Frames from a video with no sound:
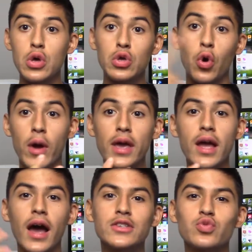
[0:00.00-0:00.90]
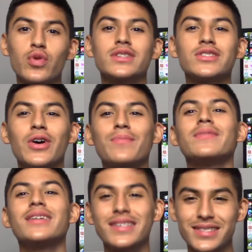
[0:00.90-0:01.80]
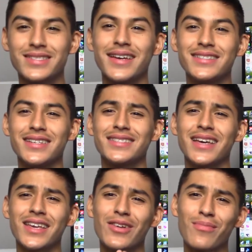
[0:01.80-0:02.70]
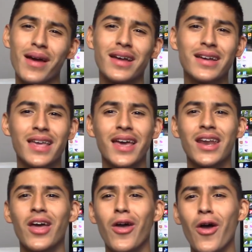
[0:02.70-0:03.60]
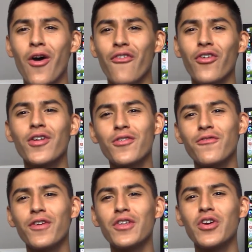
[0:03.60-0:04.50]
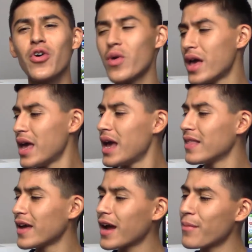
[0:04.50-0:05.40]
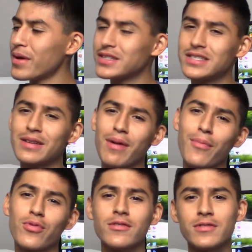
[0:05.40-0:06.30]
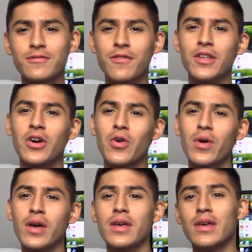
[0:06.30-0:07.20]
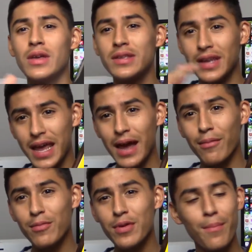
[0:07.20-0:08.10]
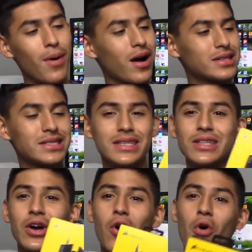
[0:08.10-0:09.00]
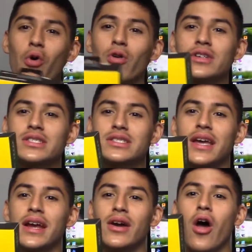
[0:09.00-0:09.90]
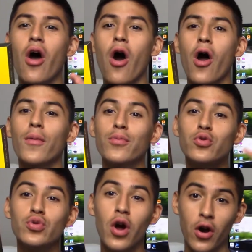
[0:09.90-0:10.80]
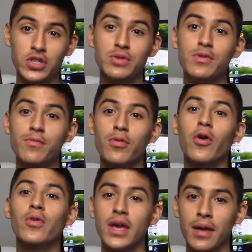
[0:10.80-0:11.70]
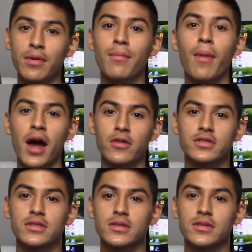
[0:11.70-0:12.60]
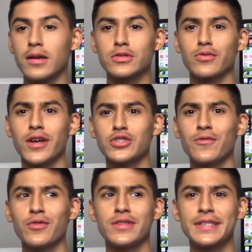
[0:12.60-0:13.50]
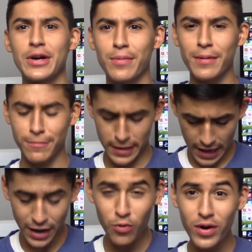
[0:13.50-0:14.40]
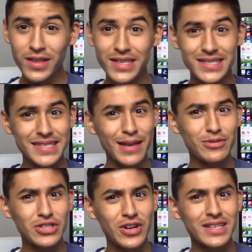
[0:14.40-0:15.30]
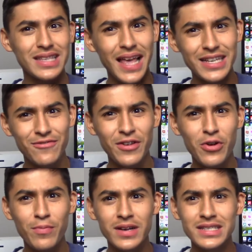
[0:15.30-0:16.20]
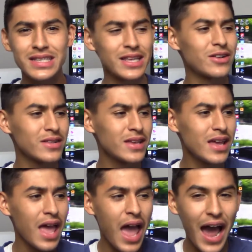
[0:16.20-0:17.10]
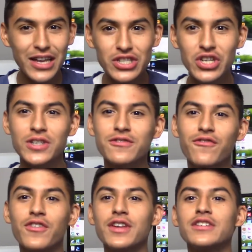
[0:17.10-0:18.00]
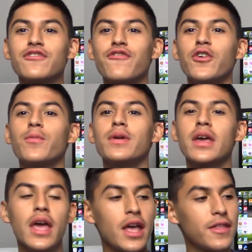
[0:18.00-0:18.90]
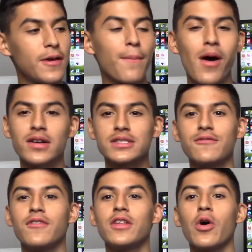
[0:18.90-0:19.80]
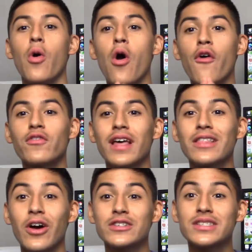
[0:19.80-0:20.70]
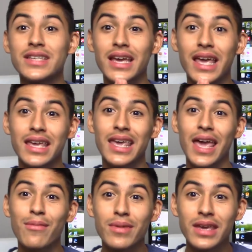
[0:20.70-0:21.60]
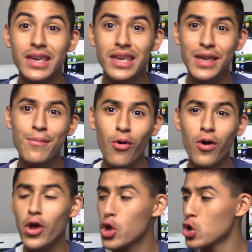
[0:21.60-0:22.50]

Yo, hey guys, what is up? It's JJ Tech here, back again for another video. And like I mentioned in my previous video, today I'm going to be unboxing the Corsair Harpoon RGB Pro gaming mouse. So I'm not sure if you can tell, but I'm kind of wearing the same shirt as last video because literally I just finished filming the unboxing video for that Logitech gaming keyboard.